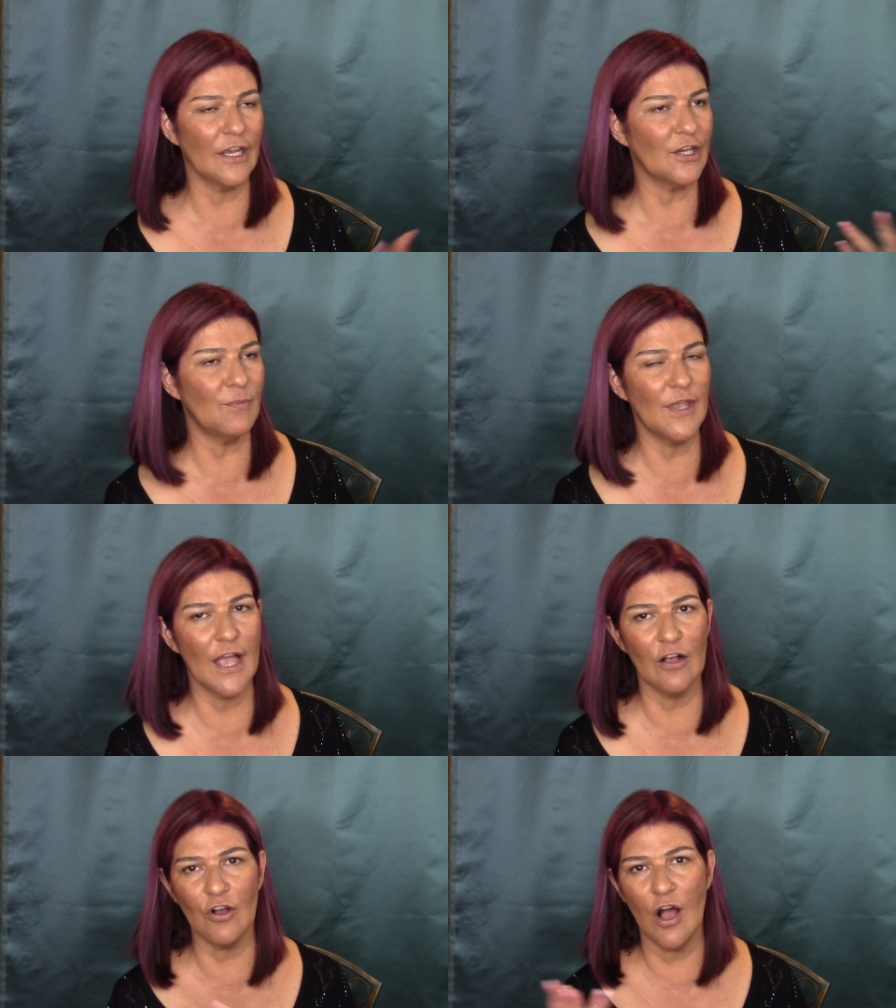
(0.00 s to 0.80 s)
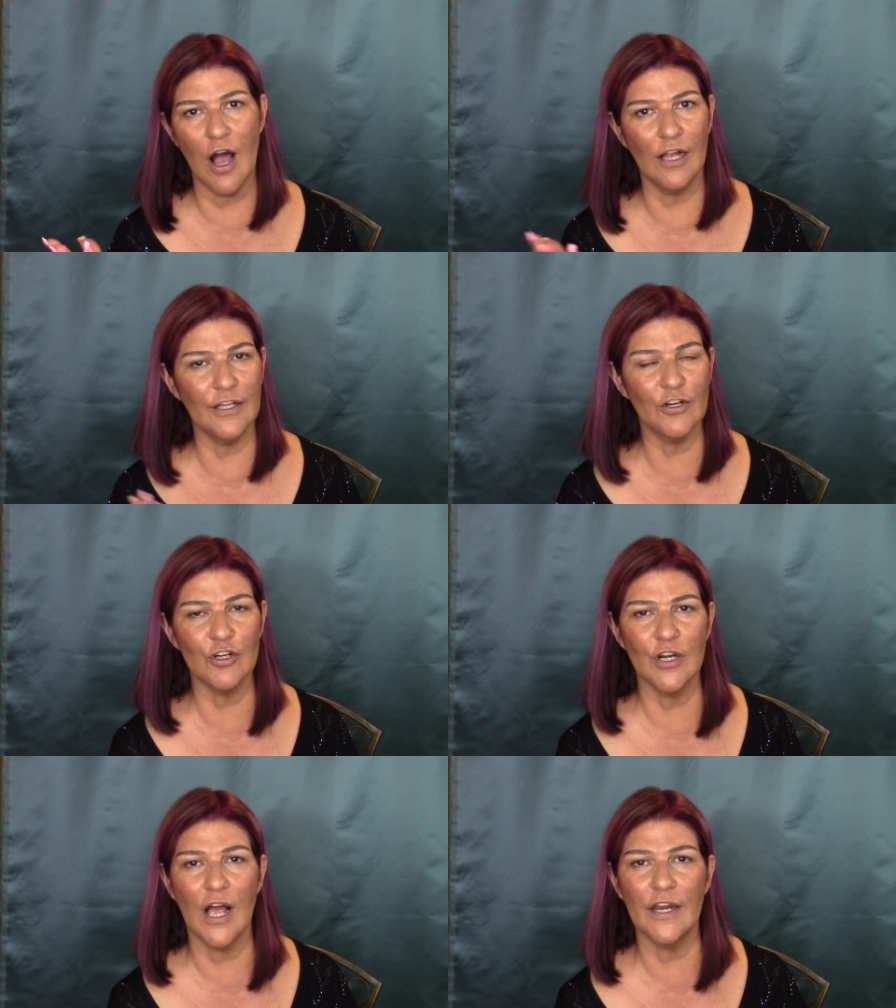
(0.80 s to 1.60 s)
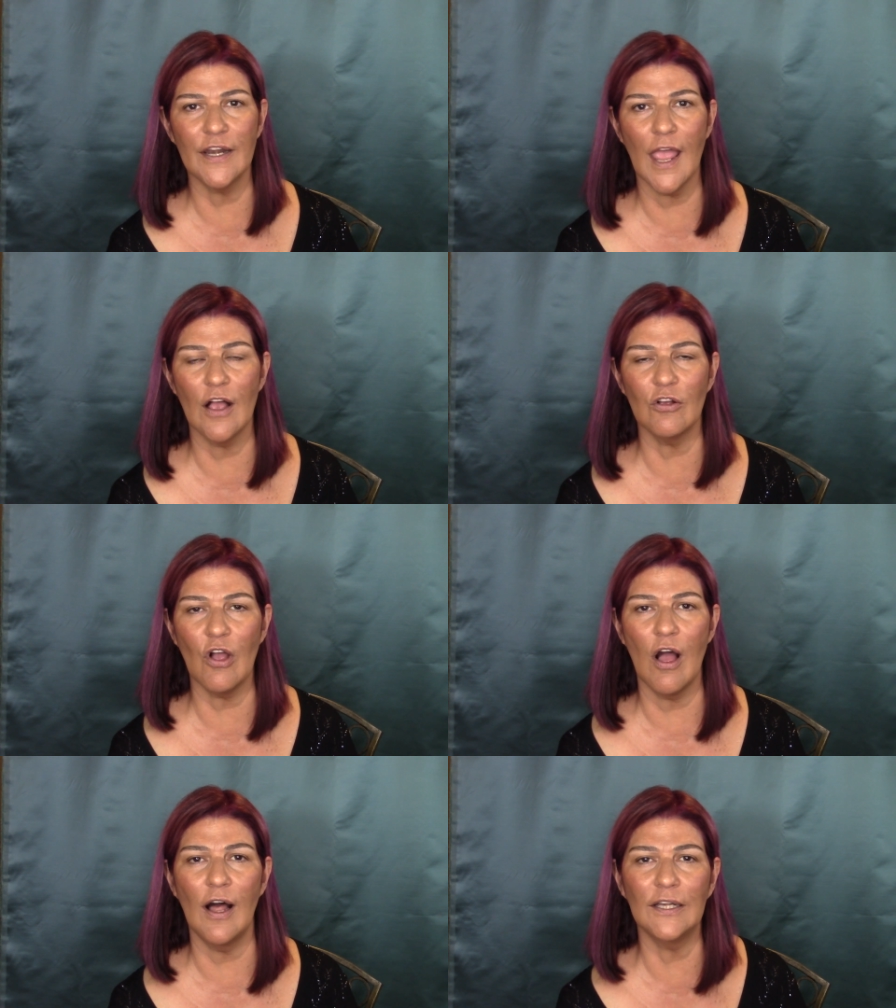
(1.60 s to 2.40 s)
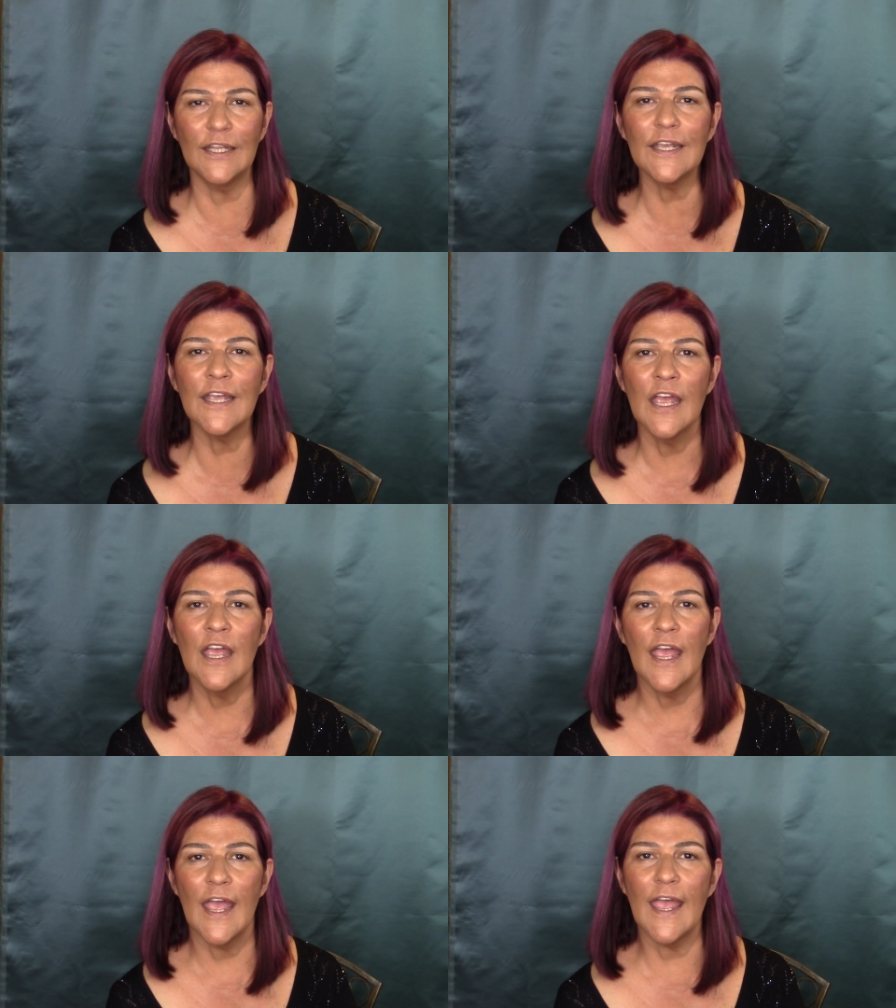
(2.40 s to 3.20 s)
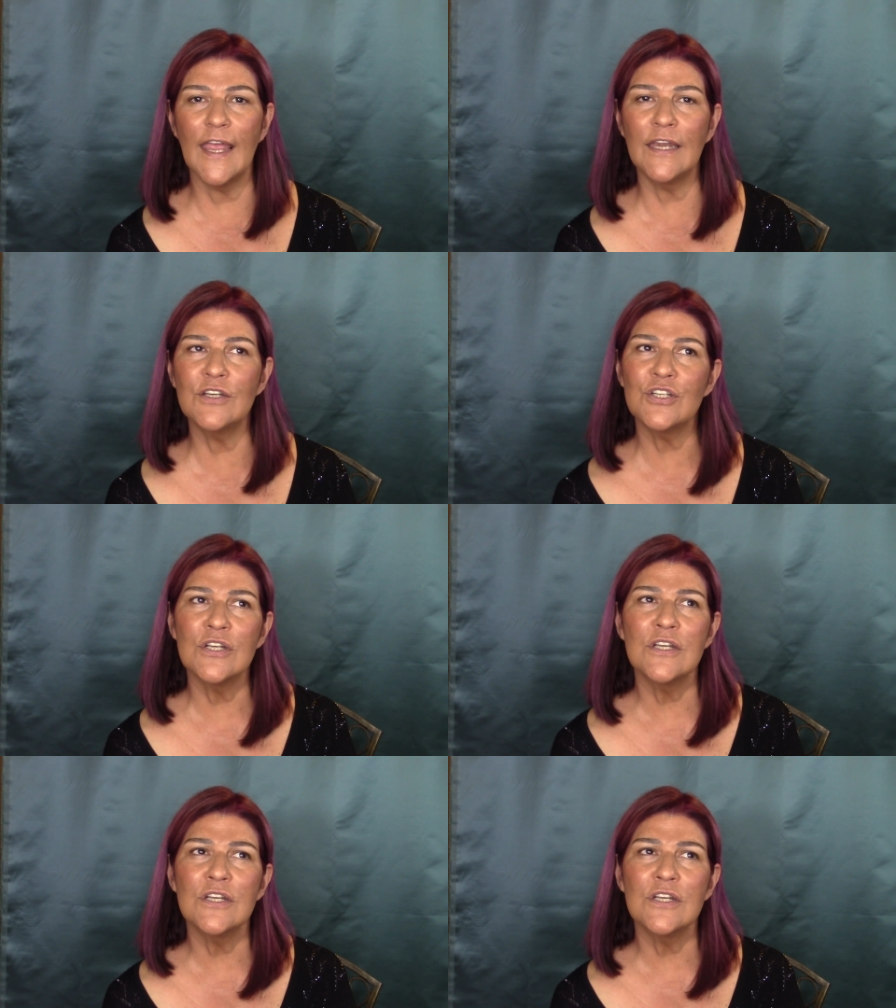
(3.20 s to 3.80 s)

It could be alcoholic or non-alcoholic and